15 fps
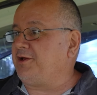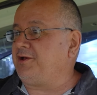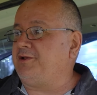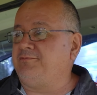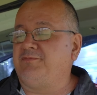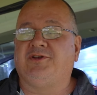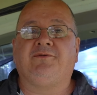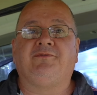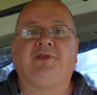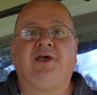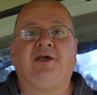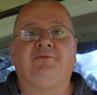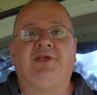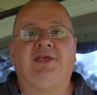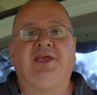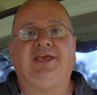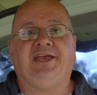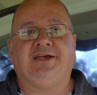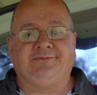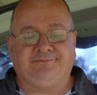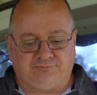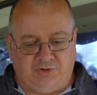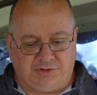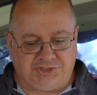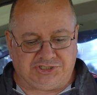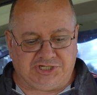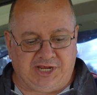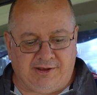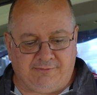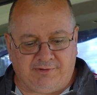I'm going to move it over here and
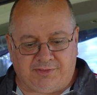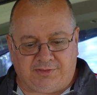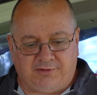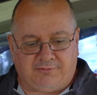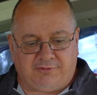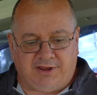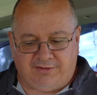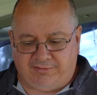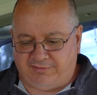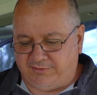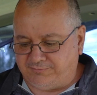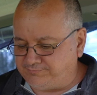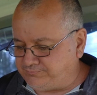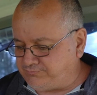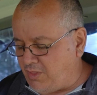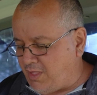share it with the rest.